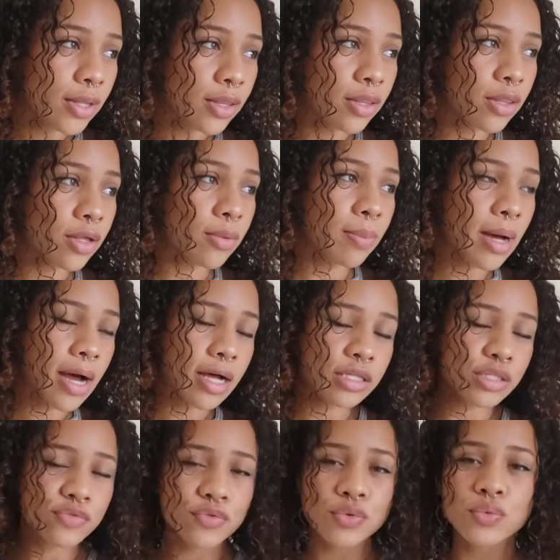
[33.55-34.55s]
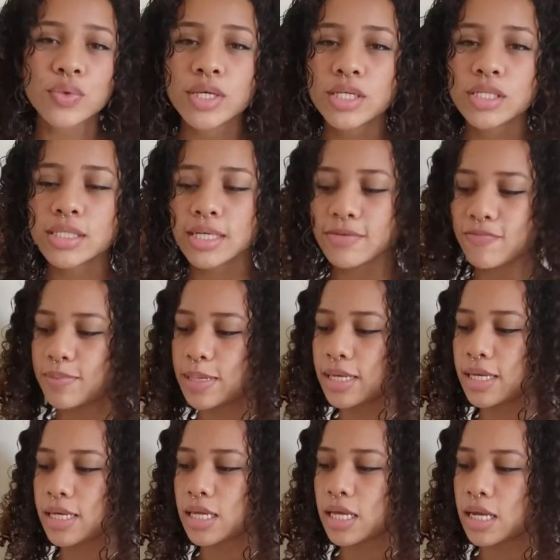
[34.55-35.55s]
The past few weeks have
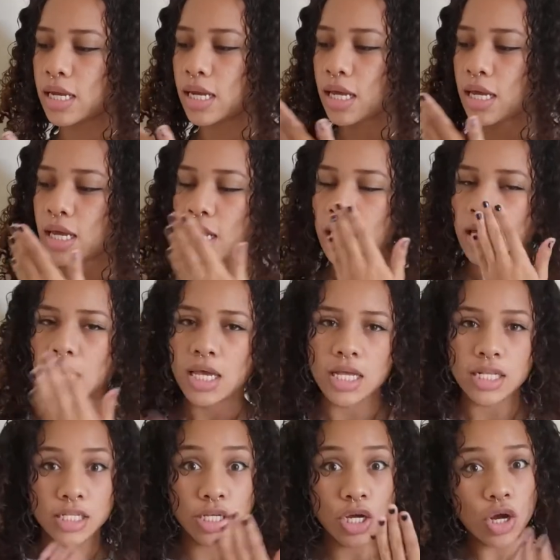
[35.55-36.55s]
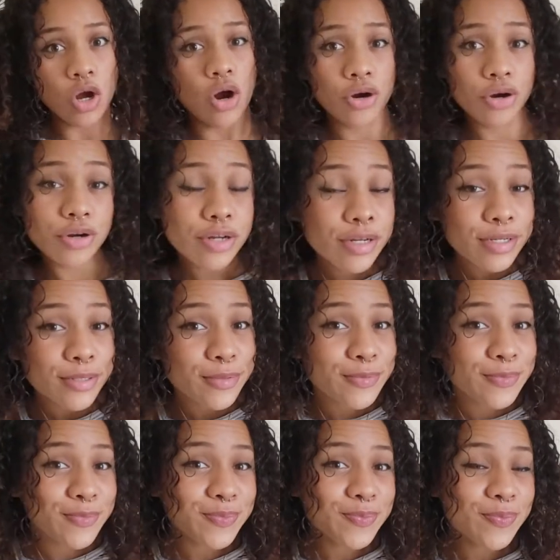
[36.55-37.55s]
been hitting hard
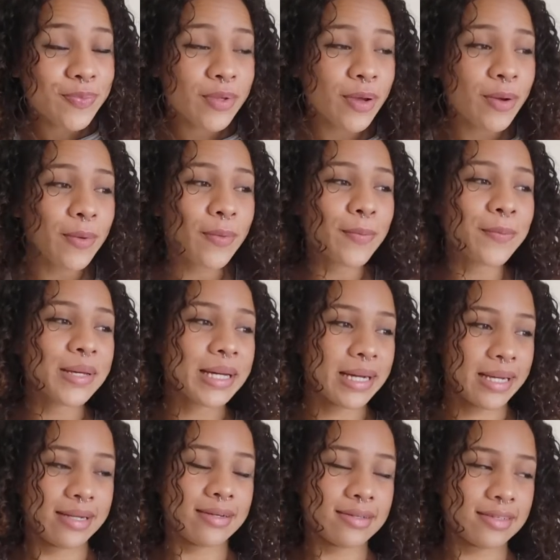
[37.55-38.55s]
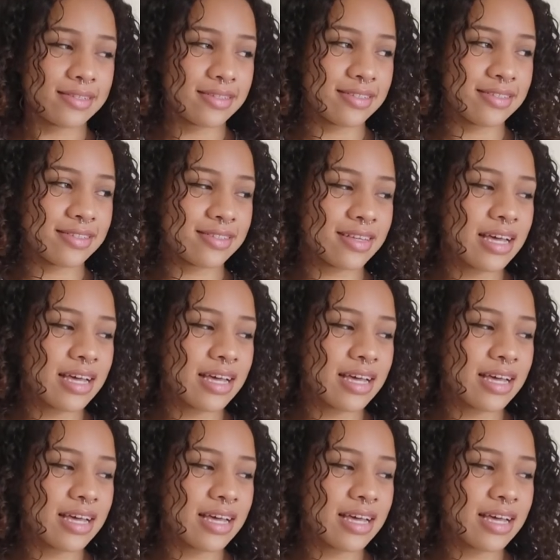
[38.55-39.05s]
because